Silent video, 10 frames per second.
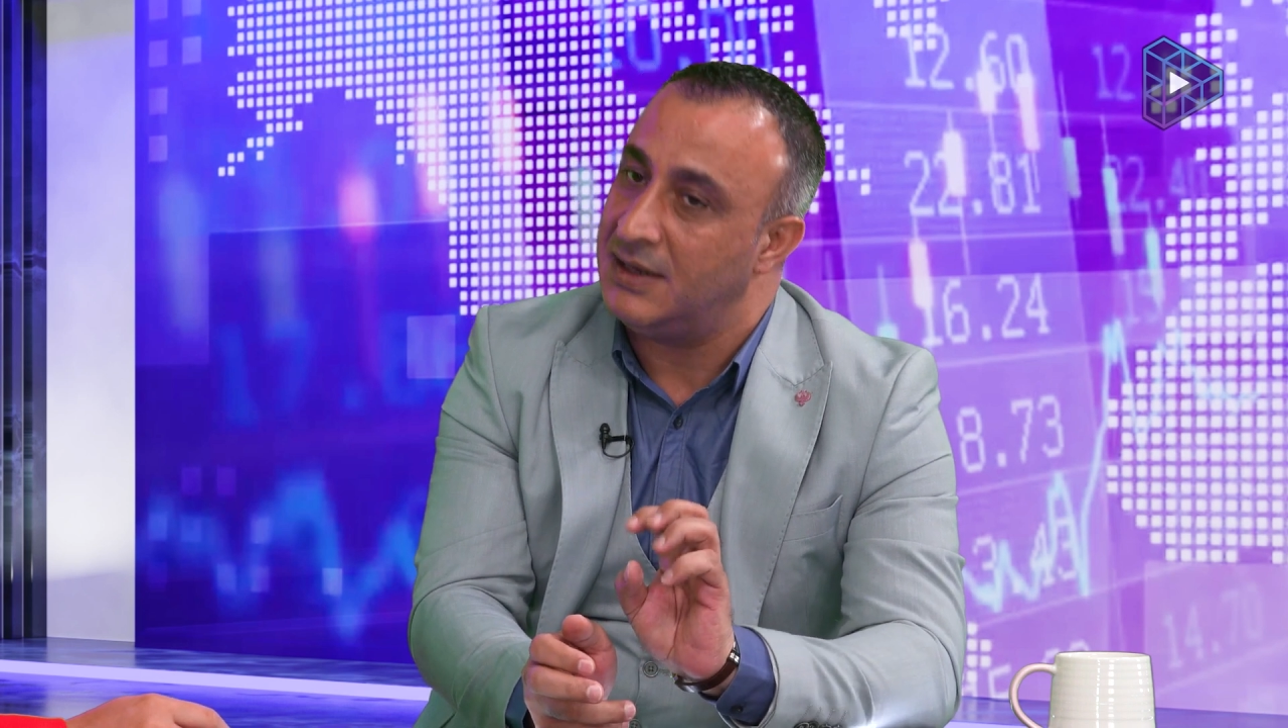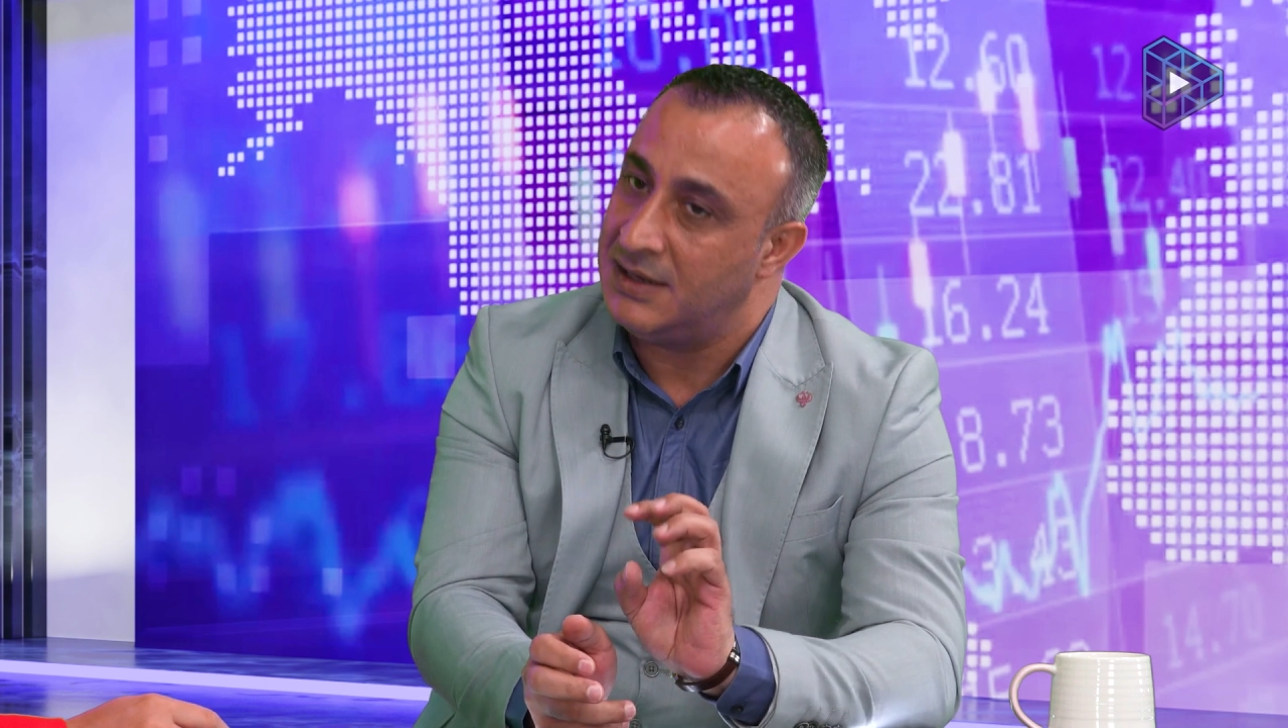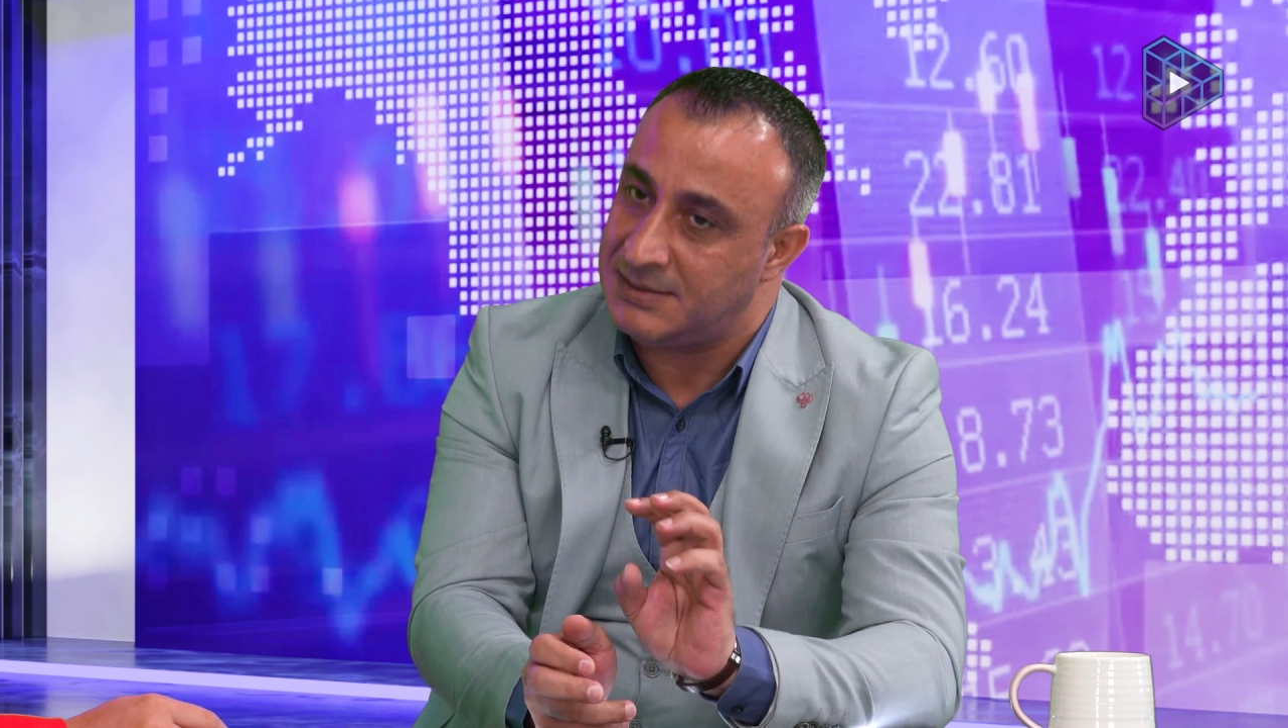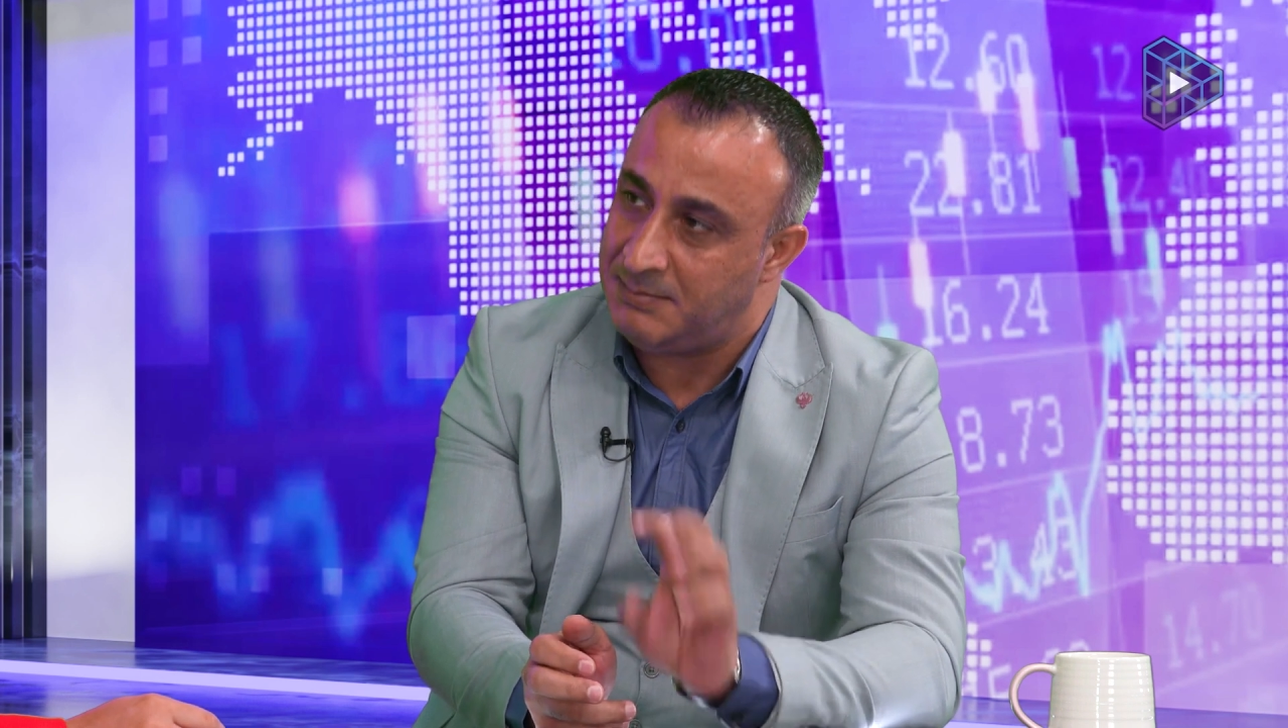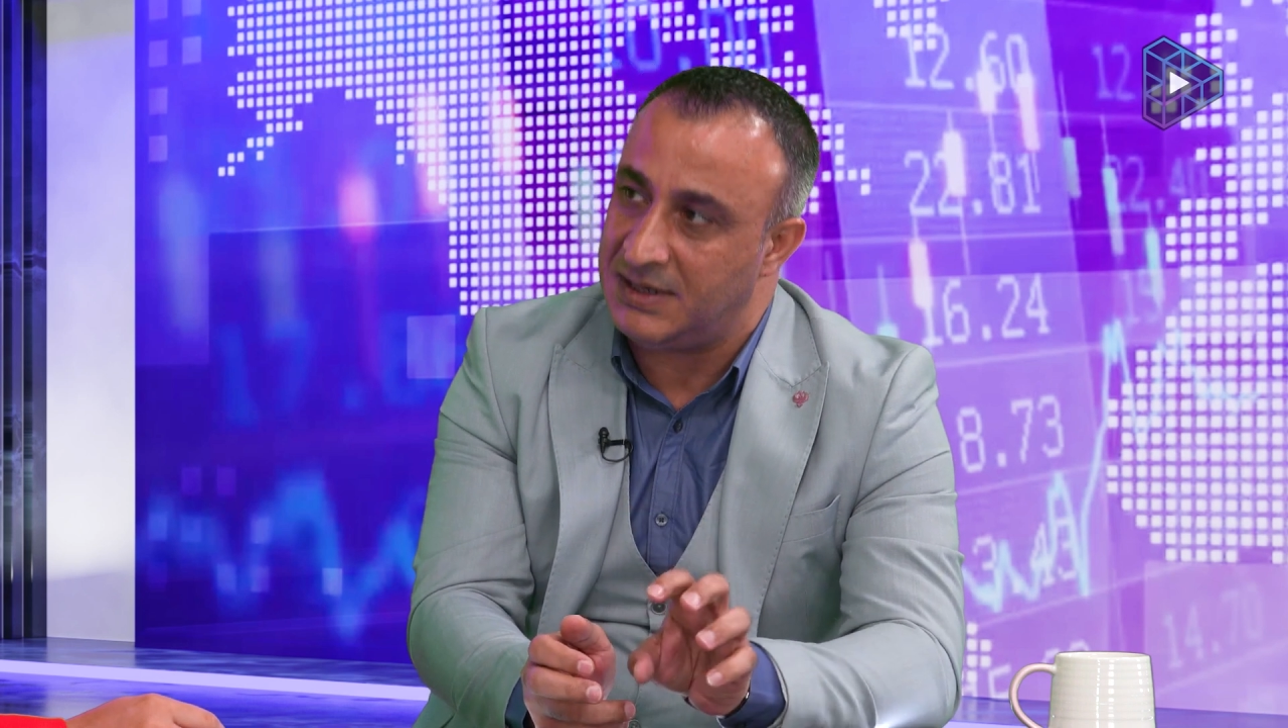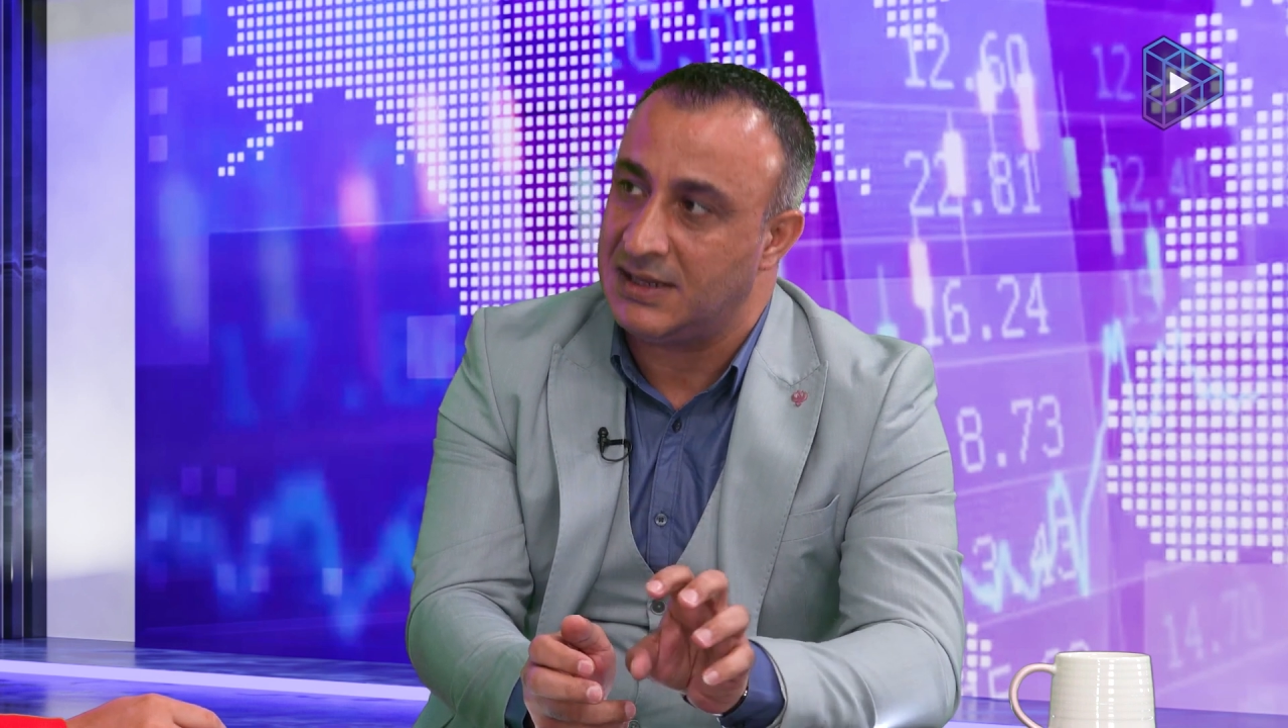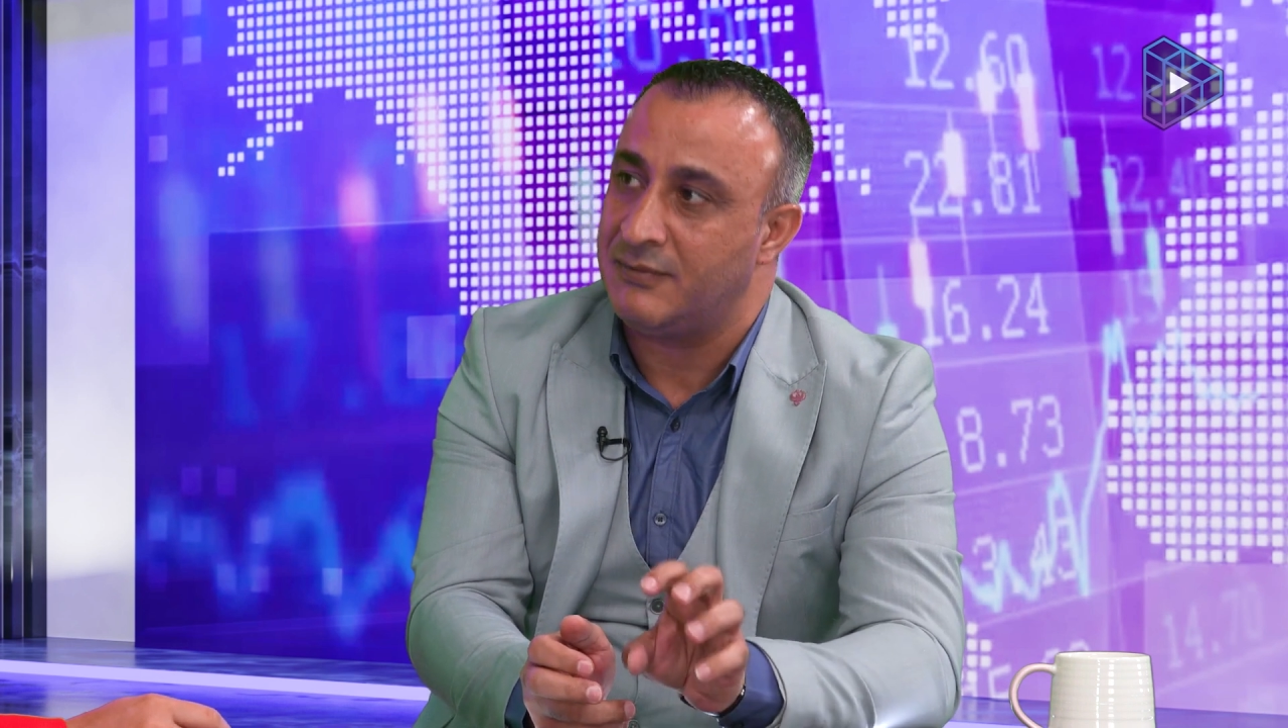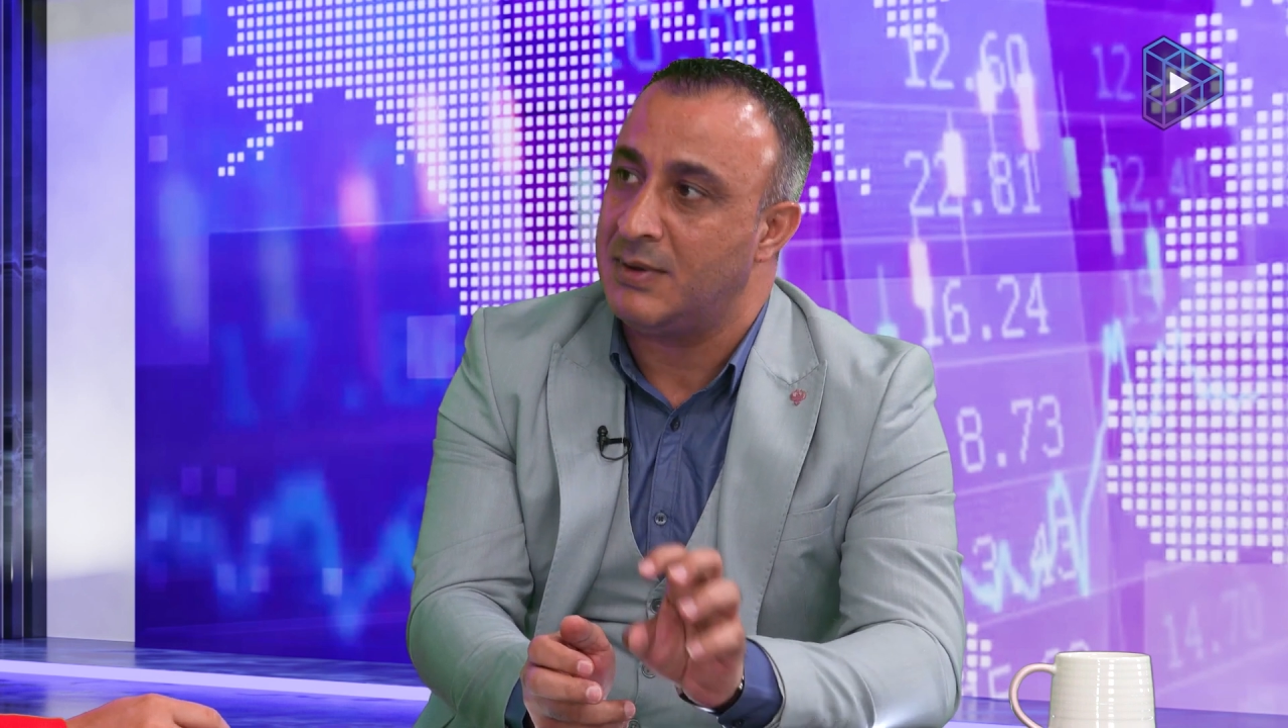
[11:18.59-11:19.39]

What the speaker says: expert enough